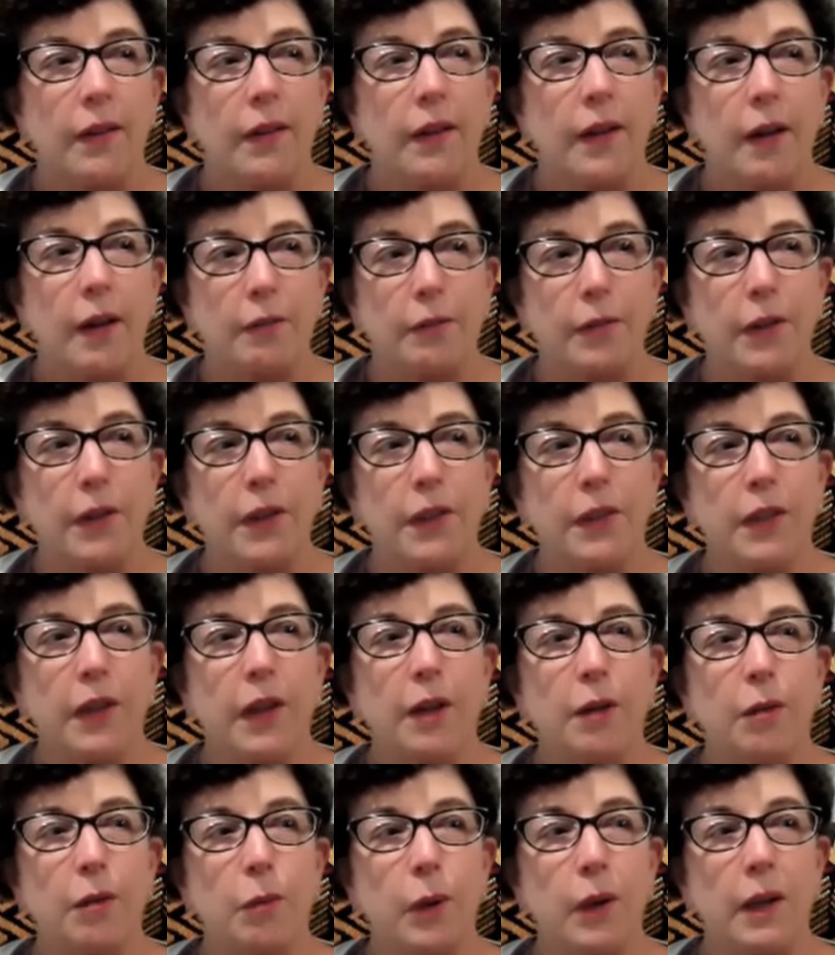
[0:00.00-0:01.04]

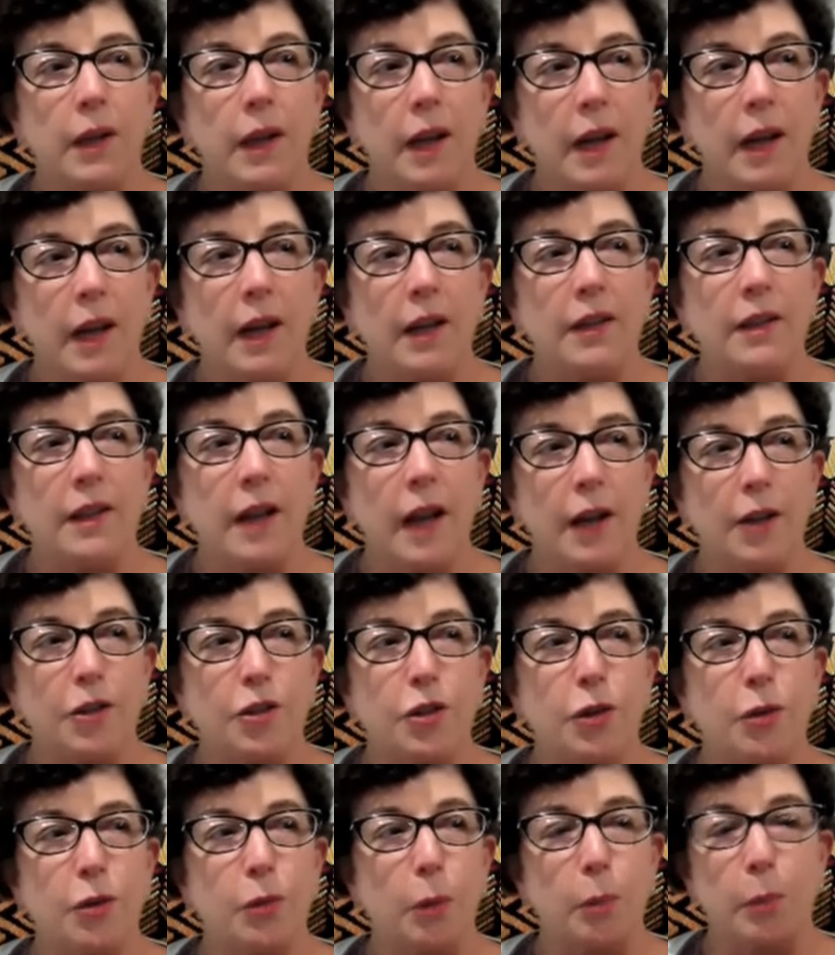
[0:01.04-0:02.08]
everything we need,
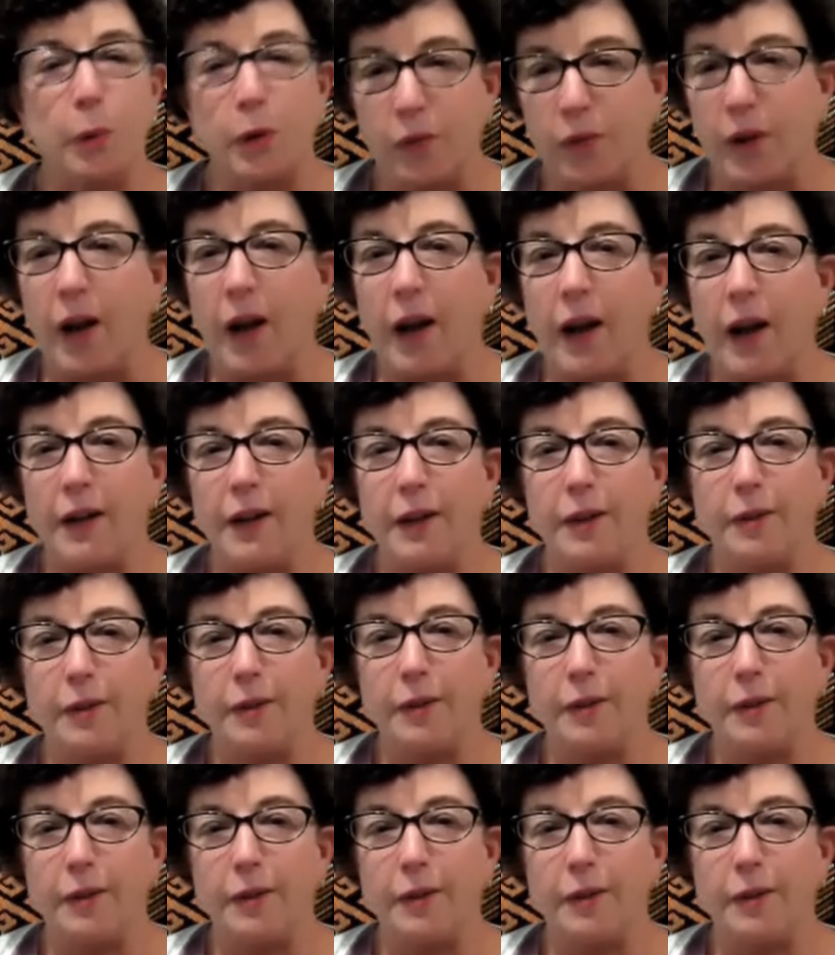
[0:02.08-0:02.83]
nature will provide.